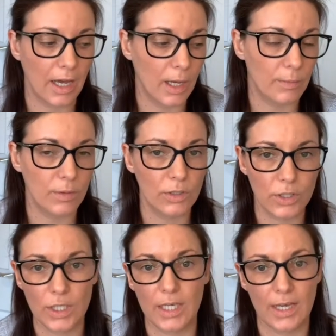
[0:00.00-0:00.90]

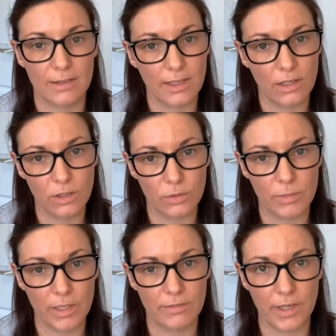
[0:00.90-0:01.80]
looking at the
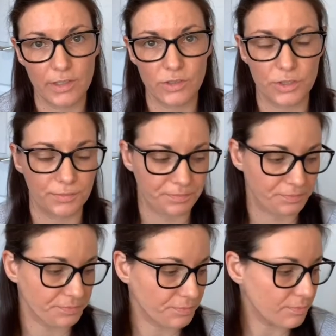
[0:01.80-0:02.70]
Alumini range.
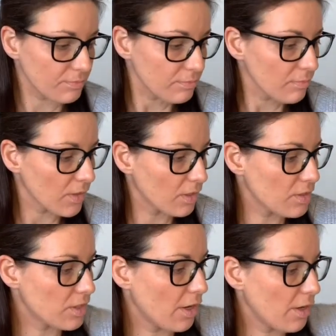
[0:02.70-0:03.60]

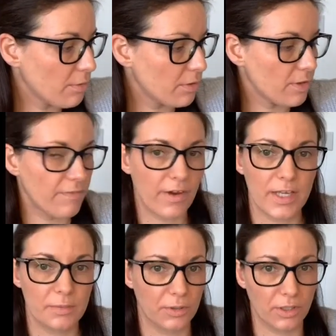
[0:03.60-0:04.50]
So one of the first
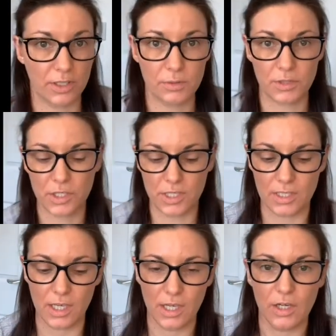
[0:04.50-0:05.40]
products, which is
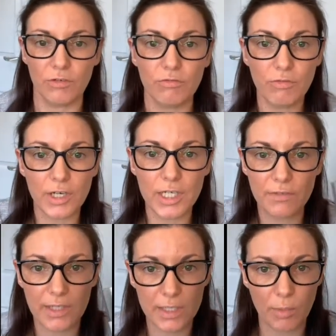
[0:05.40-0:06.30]

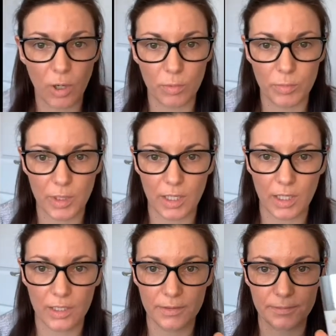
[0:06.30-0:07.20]
really
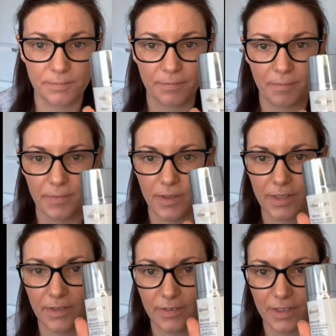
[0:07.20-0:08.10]
popular, I
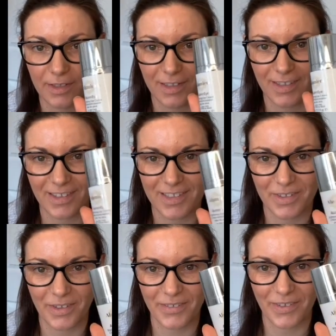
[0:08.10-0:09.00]
never get this
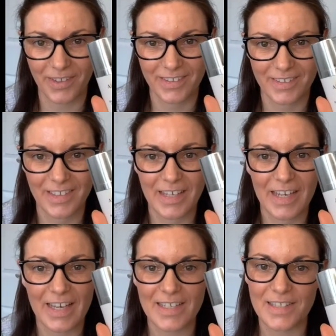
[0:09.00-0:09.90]
quite right,
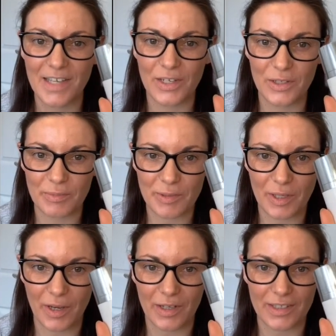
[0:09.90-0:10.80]
is the
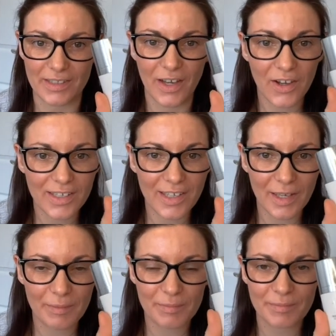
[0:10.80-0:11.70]
Alumini. Hi
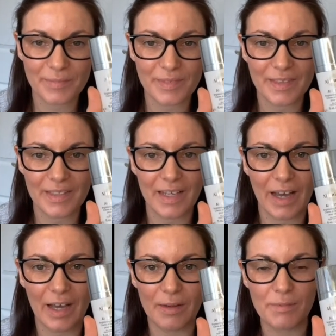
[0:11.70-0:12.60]
Kim.
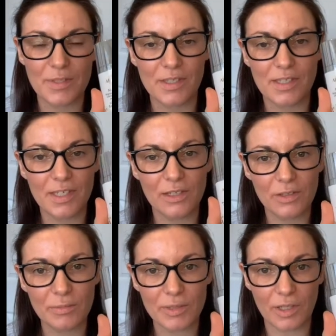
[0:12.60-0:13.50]
So the
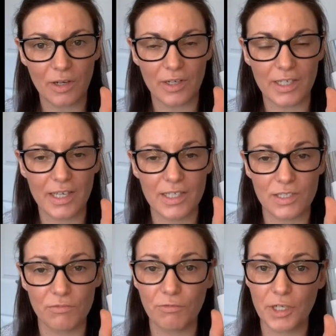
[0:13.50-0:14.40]
Alumini is a
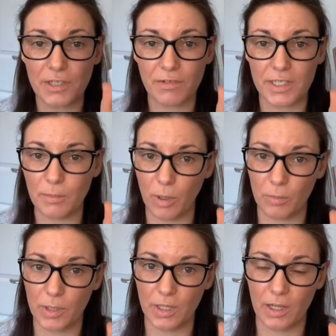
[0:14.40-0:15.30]
really
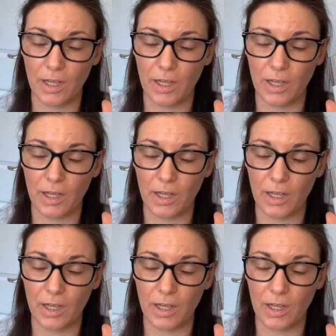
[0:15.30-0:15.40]
popular